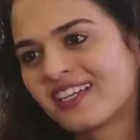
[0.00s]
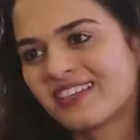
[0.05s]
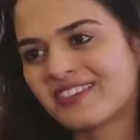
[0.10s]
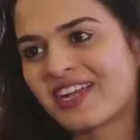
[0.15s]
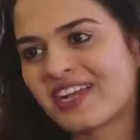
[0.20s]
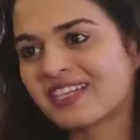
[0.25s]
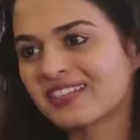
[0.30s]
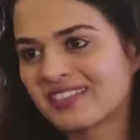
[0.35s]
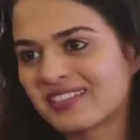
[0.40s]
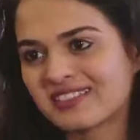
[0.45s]

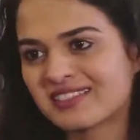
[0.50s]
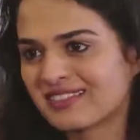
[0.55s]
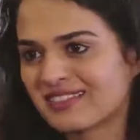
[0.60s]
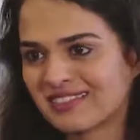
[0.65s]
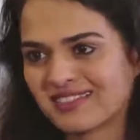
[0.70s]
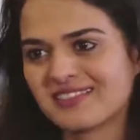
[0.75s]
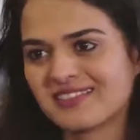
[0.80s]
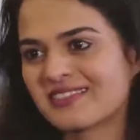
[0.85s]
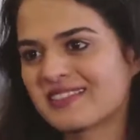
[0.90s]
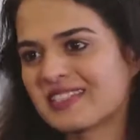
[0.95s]
Right,
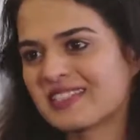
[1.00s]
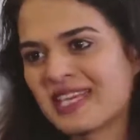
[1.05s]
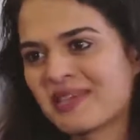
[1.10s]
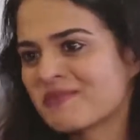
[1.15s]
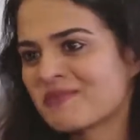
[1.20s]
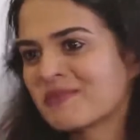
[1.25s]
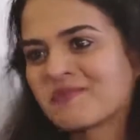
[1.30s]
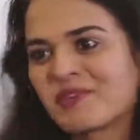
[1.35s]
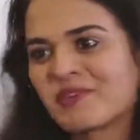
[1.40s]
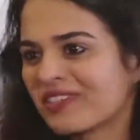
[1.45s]
this
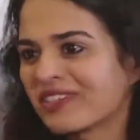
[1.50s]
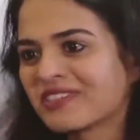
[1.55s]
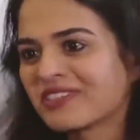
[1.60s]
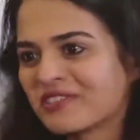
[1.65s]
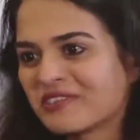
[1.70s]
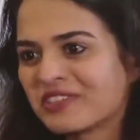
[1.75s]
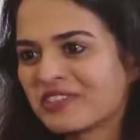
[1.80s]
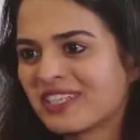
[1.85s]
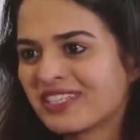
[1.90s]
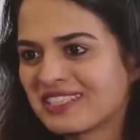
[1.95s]
same spirit
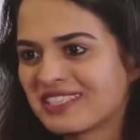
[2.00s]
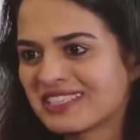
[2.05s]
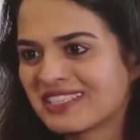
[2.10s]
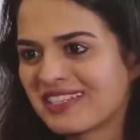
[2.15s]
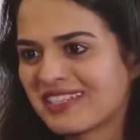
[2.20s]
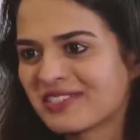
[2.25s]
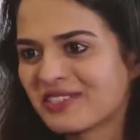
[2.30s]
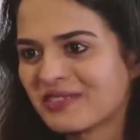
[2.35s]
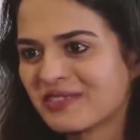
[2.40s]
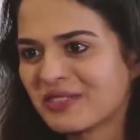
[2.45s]
of
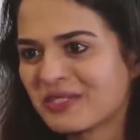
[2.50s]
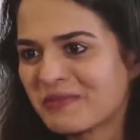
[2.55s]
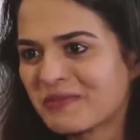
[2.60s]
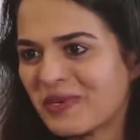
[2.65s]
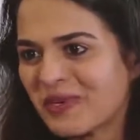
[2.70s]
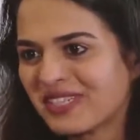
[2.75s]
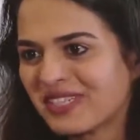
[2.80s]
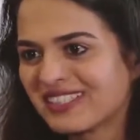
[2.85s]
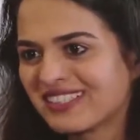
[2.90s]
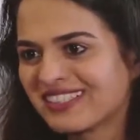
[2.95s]
fearlessness over the
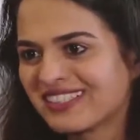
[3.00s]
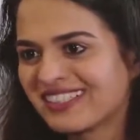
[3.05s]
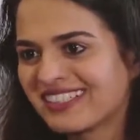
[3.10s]
board.